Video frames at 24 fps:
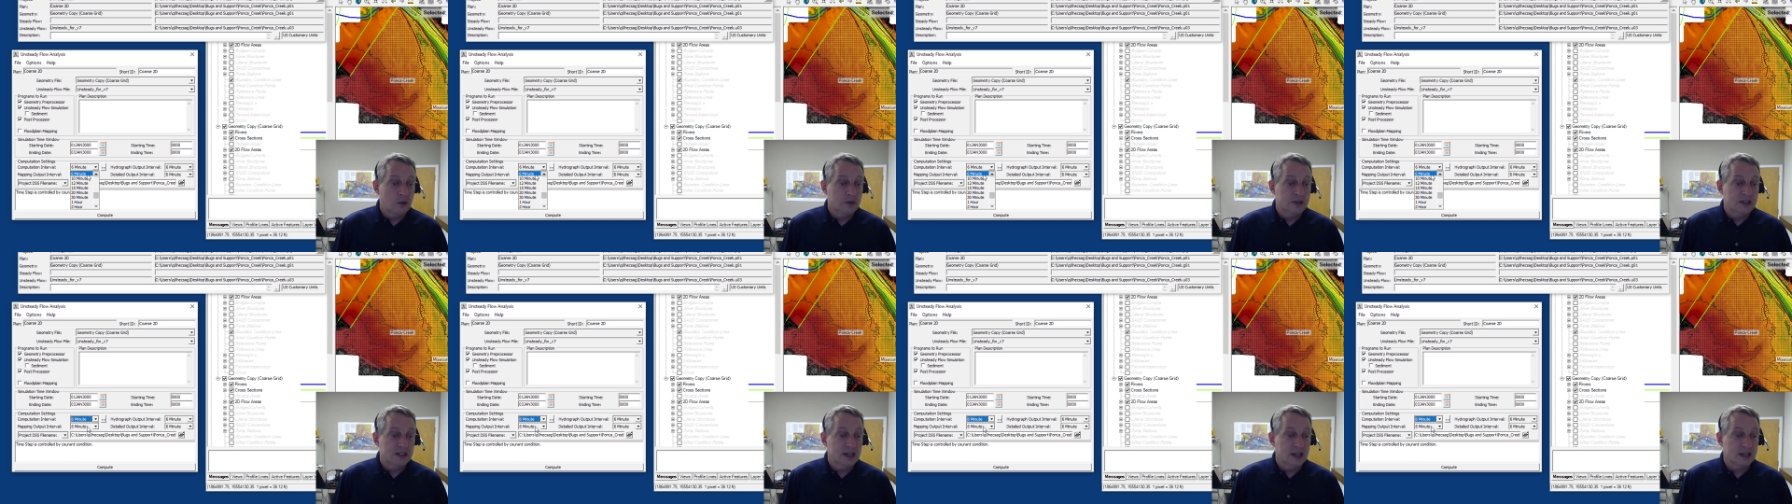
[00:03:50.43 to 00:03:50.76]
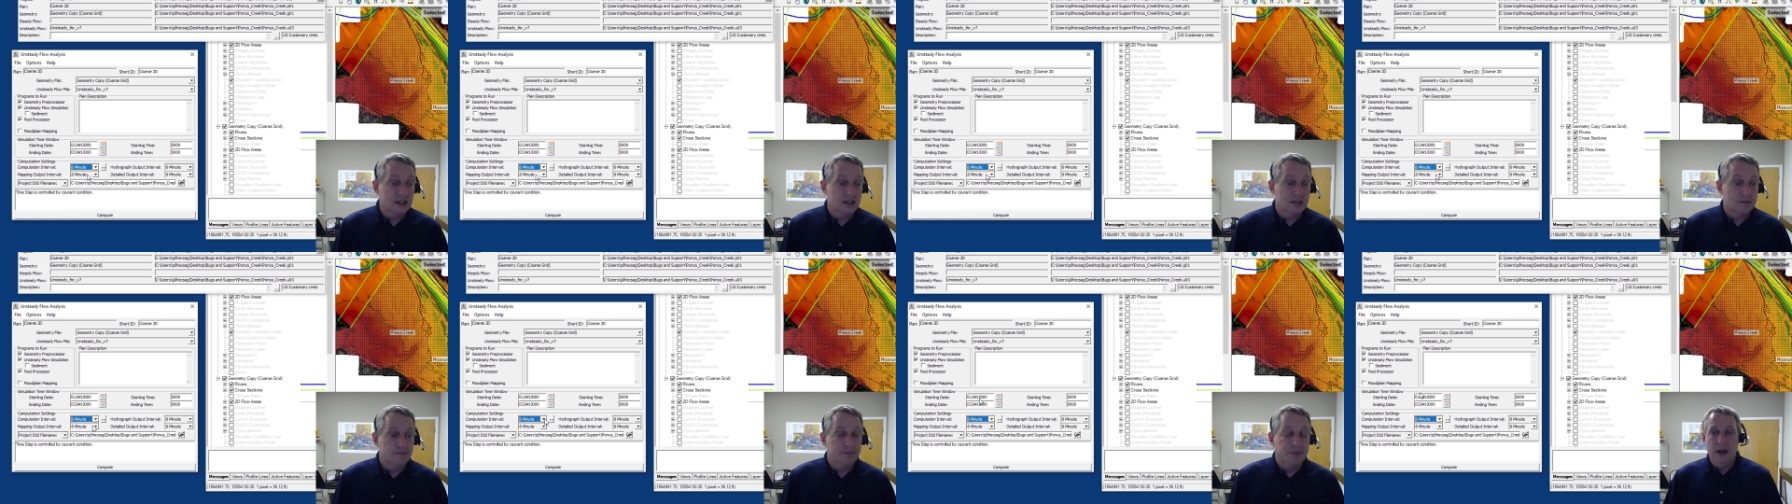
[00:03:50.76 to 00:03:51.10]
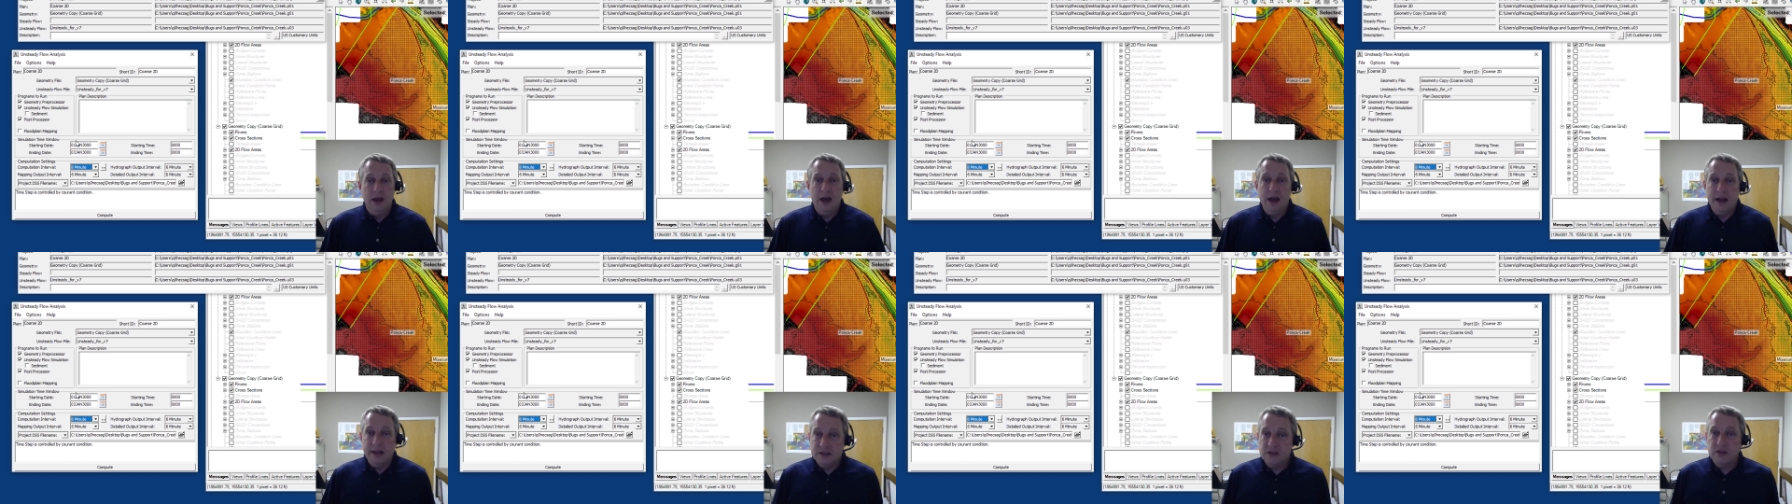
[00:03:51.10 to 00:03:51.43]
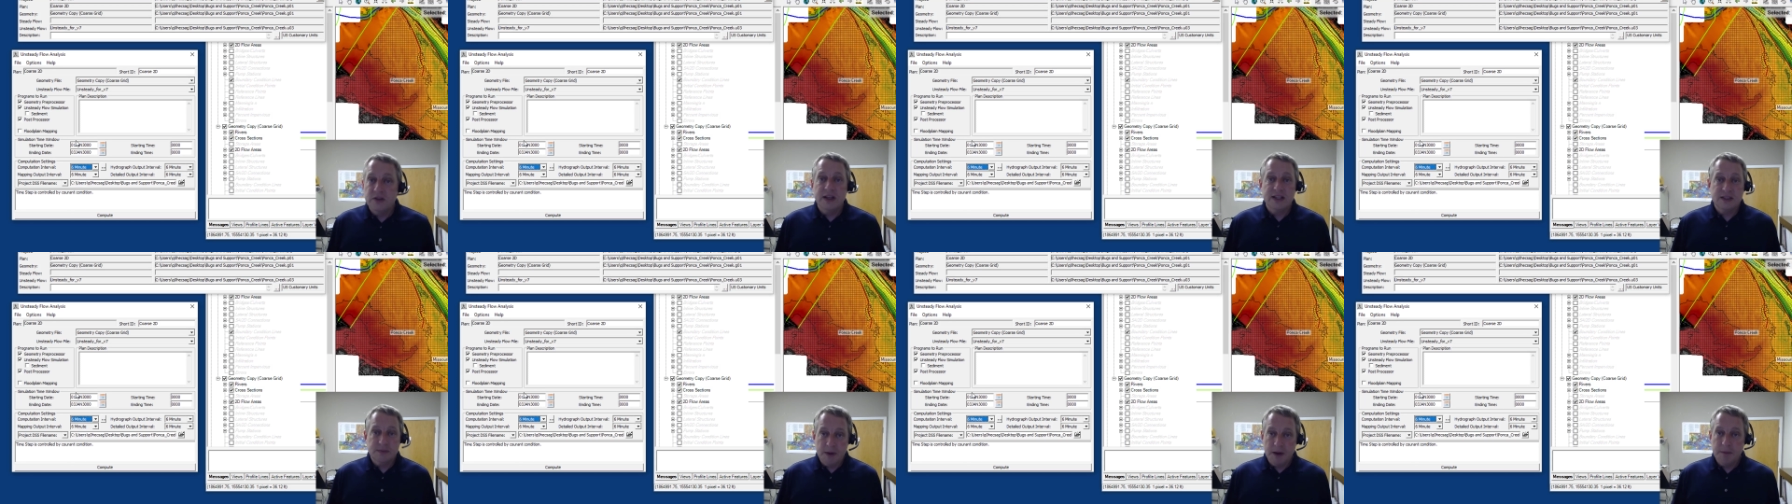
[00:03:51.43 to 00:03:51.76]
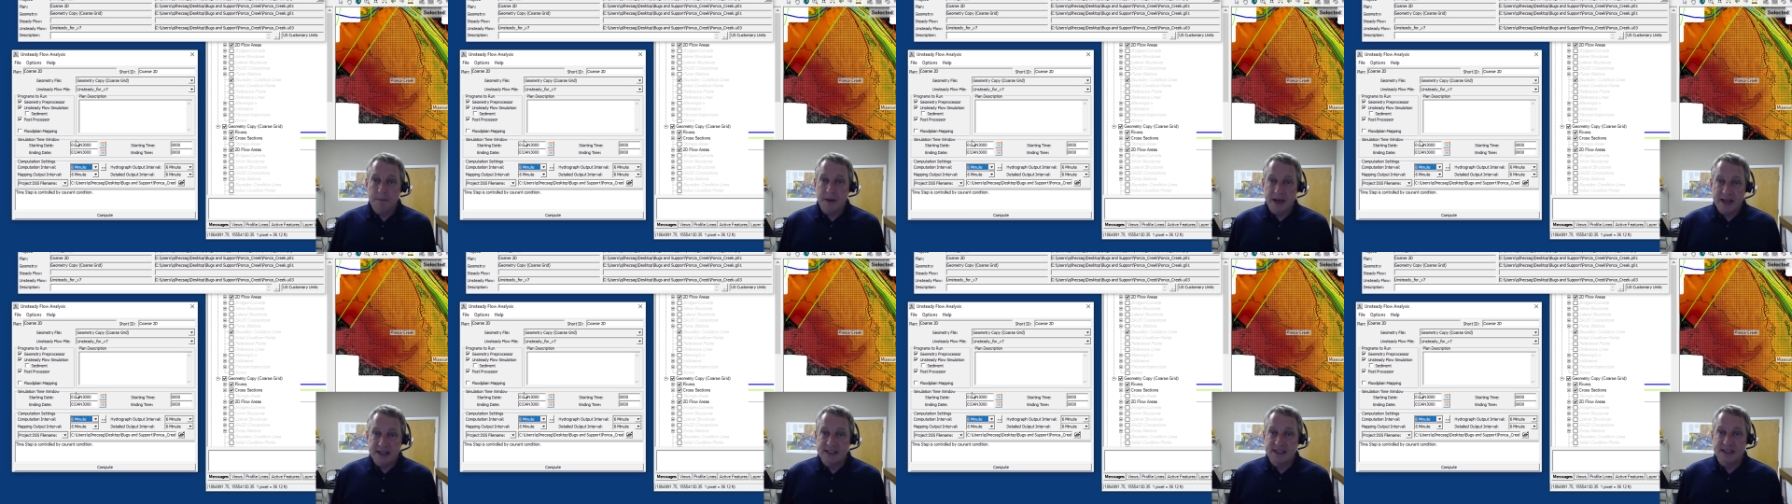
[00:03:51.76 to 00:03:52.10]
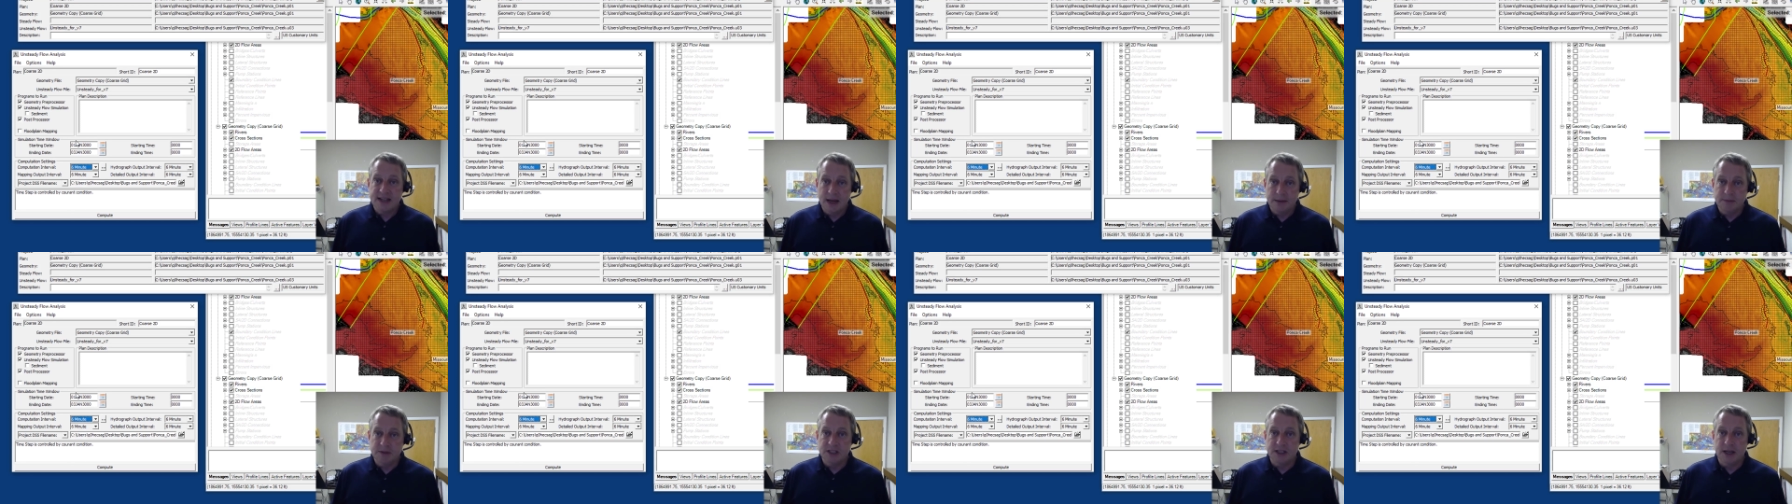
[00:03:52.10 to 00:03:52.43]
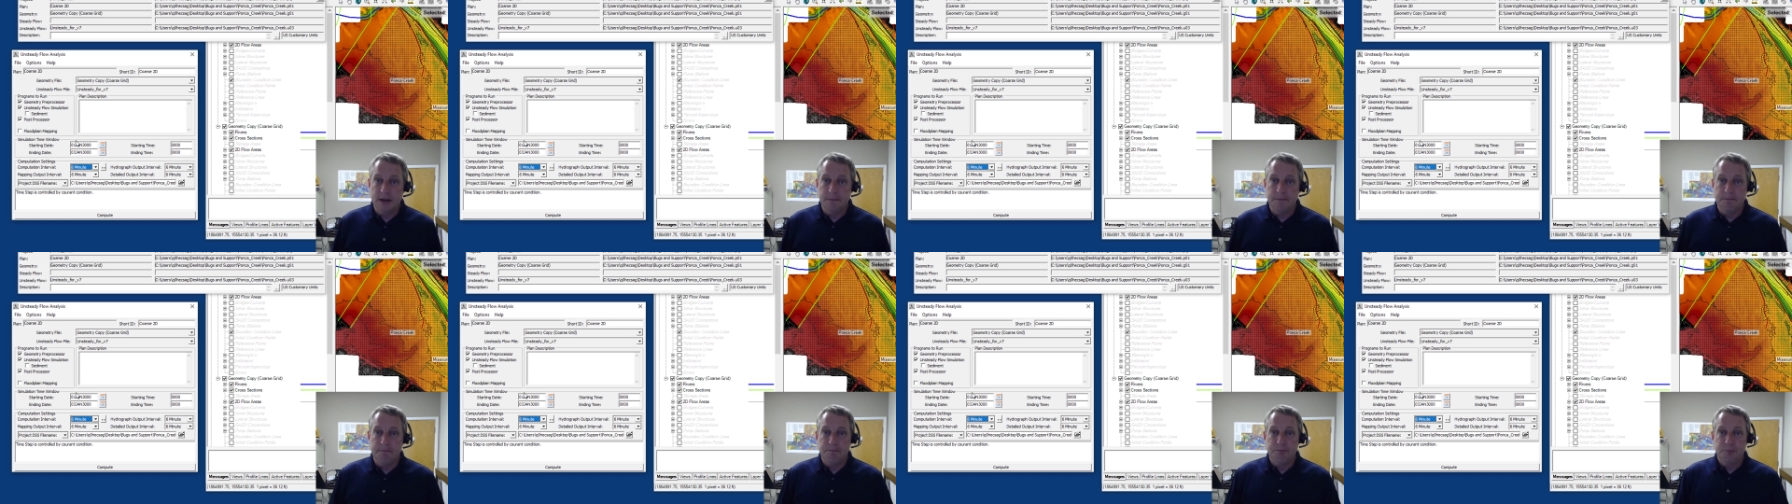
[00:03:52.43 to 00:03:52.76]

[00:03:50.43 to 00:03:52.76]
with 6. And so that's my base time step.